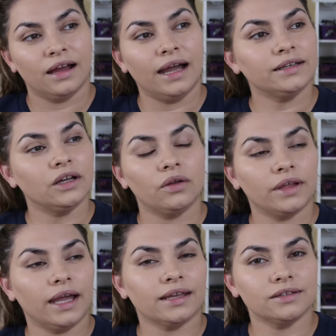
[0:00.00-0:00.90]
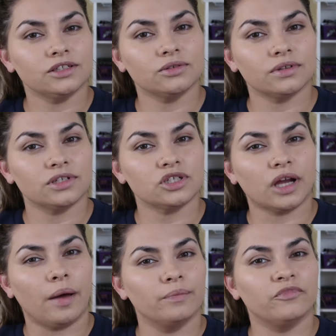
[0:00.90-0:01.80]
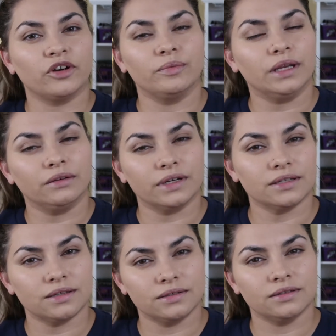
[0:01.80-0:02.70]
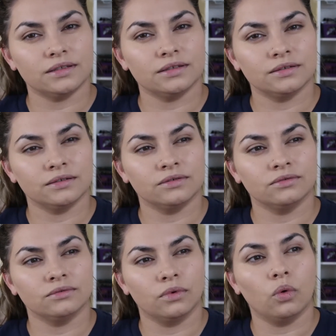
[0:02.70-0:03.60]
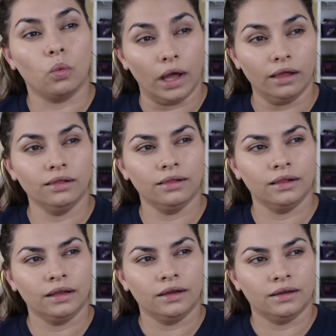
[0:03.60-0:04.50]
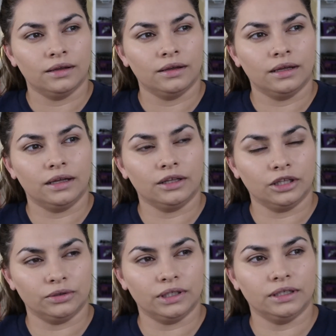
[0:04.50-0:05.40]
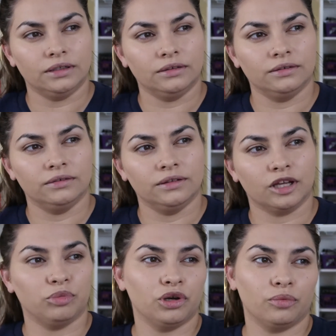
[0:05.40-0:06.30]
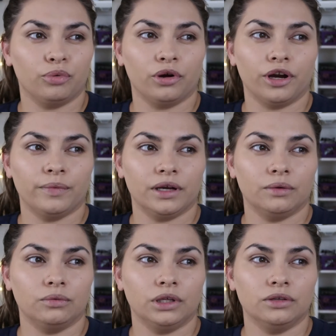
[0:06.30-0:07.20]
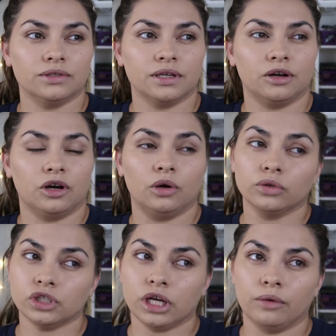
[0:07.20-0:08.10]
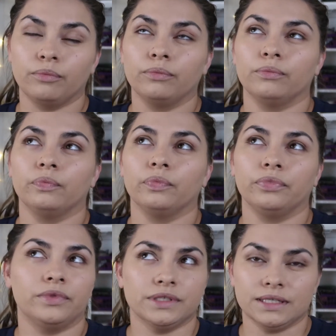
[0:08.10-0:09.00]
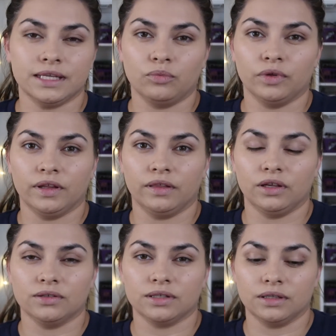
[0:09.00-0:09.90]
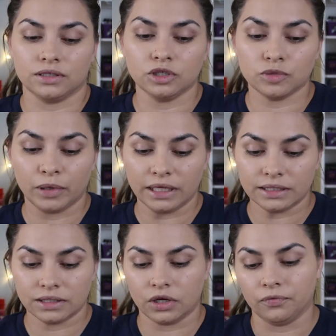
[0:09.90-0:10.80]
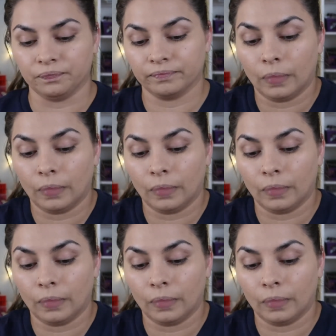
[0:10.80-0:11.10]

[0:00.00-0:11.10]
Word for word: I know that I can do this job for many reasons well, including the computer program that it, we used at our old job, it's the same one that they use at this news place, so